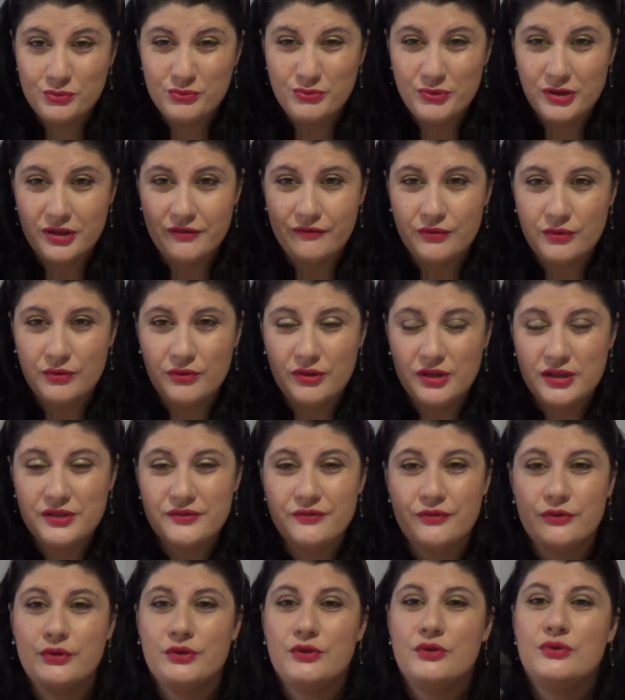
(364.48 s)
to review this
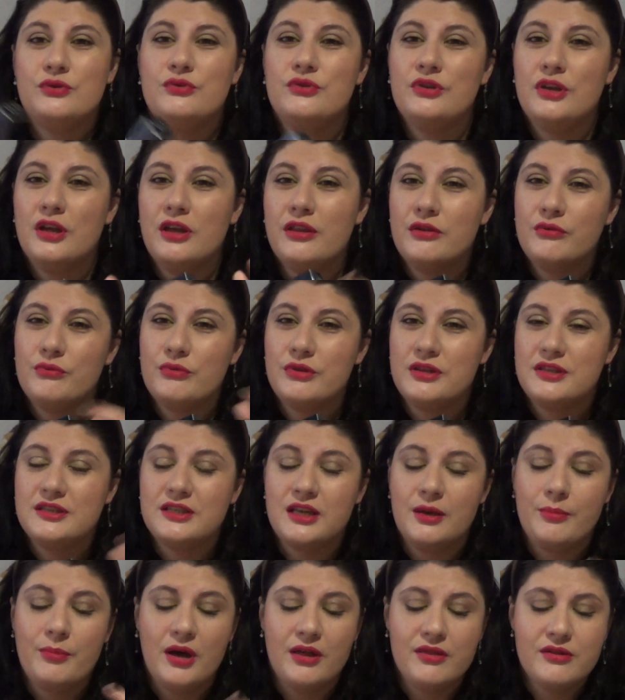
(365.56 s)
for you together with
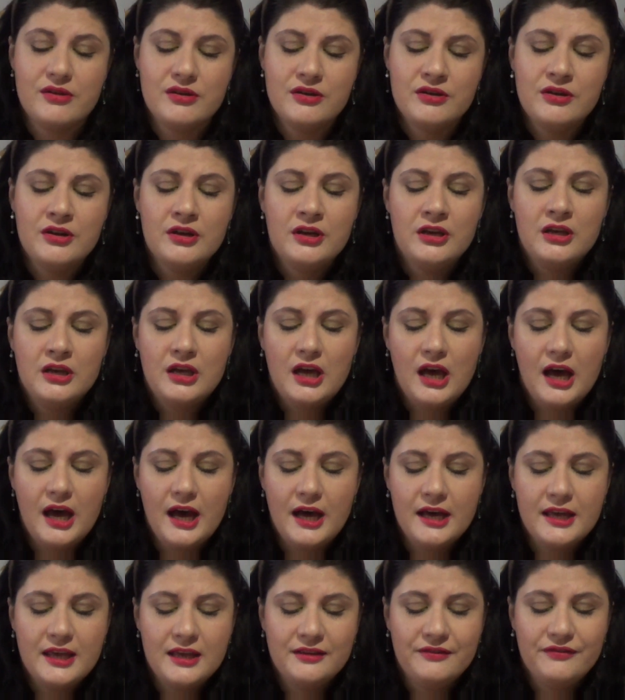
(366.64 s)
some other
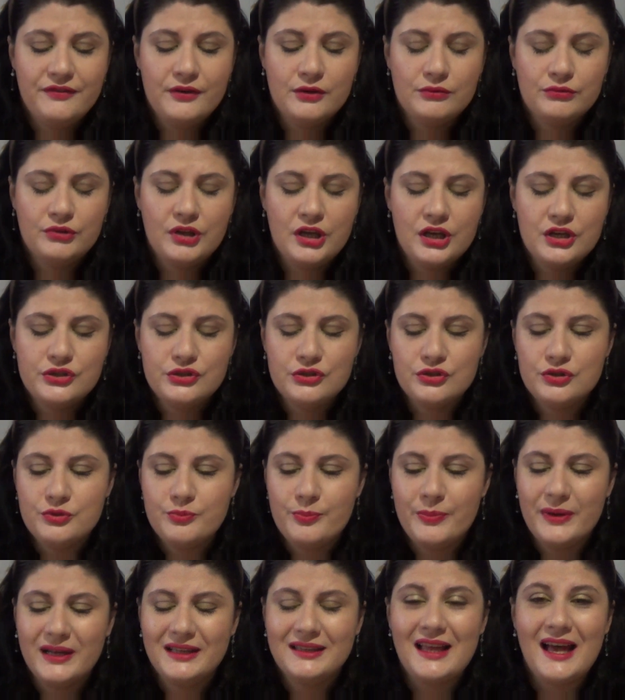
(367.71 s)
high-end foundations,
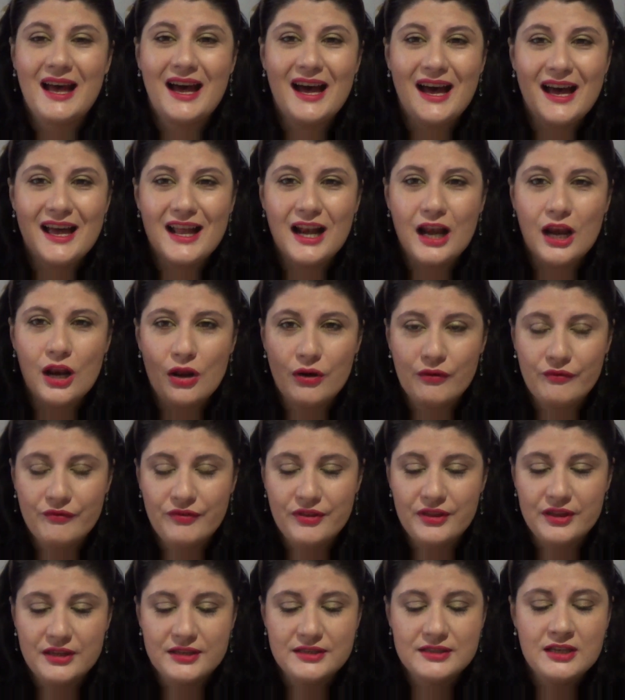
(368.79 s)
but I
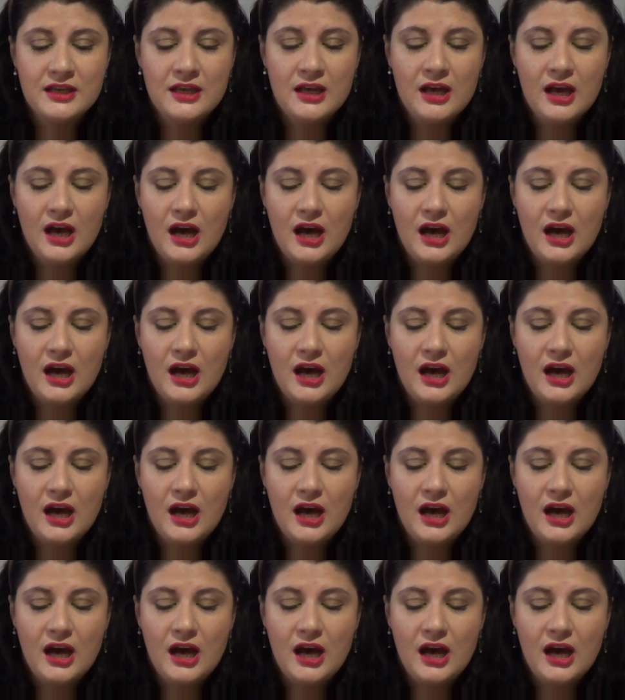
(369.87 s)
love this.